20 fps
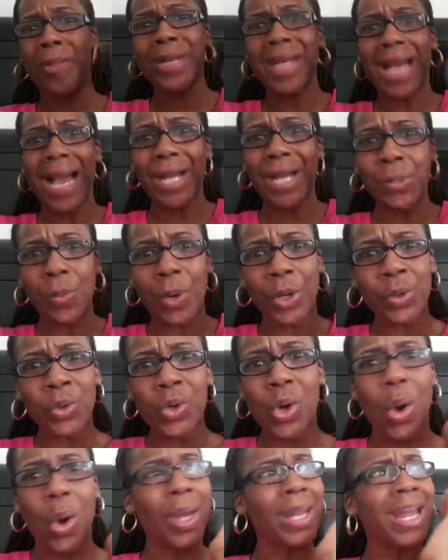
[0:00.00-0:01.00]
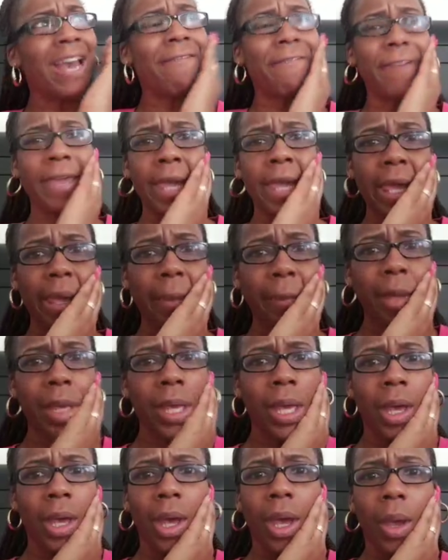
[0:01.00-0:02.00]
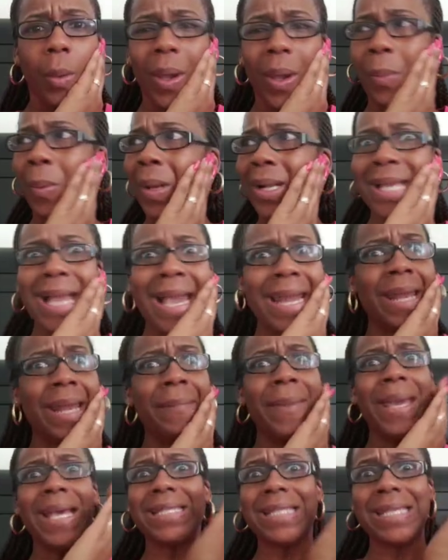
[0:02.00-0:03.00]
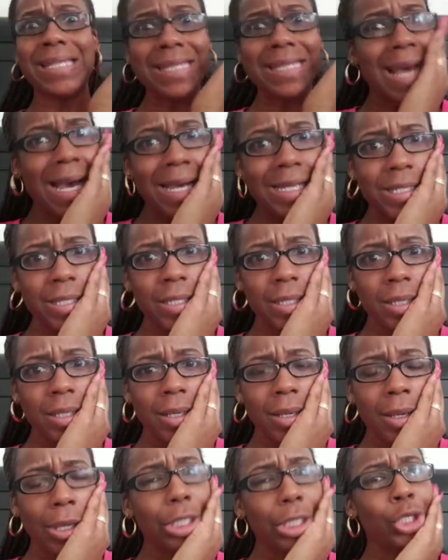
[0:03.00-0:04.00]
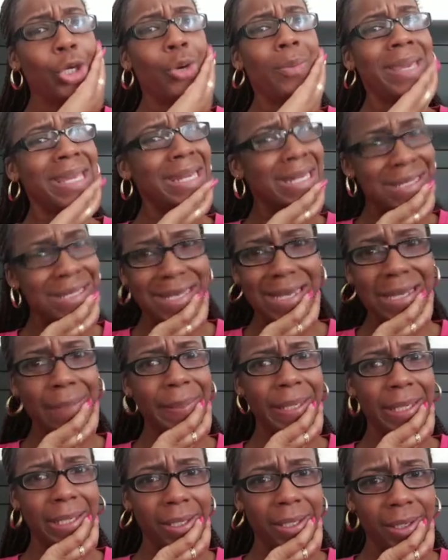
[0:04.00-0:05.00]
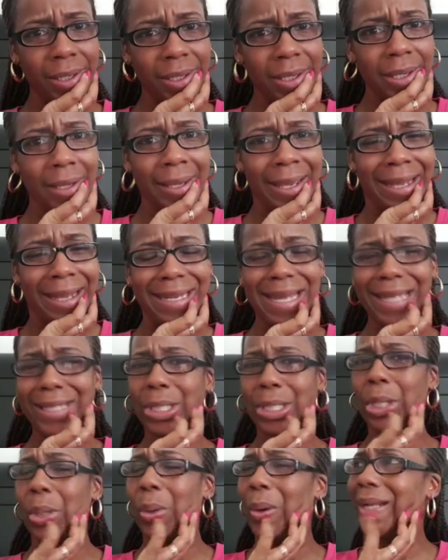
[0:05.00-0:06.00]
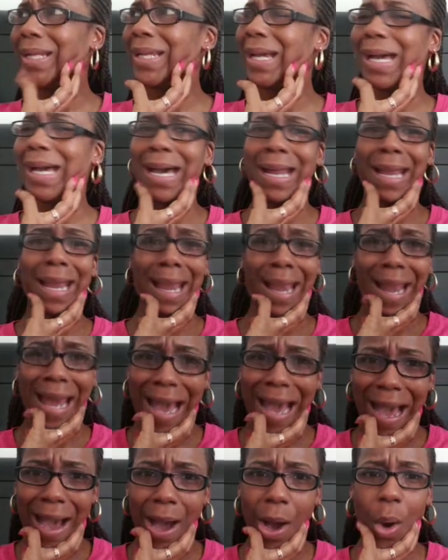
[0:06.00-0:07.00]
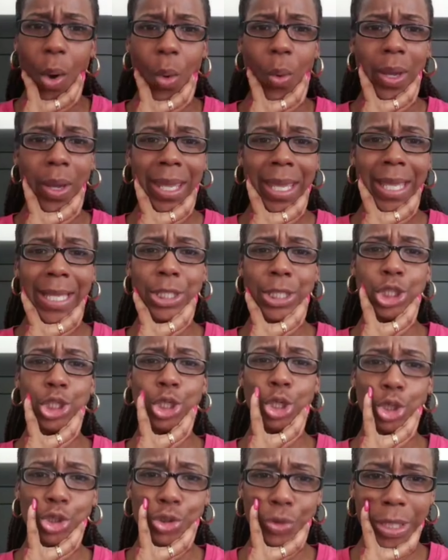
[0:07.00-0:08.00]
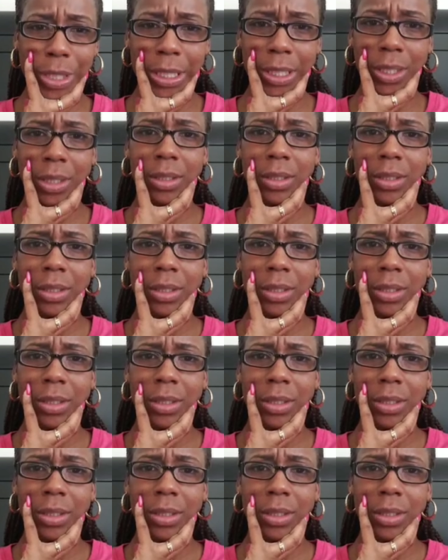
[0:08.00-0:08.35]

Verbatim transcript: dying the one who God had for him. But what kind of mess is that? You mean to tell me that the Lord gonna allow his children,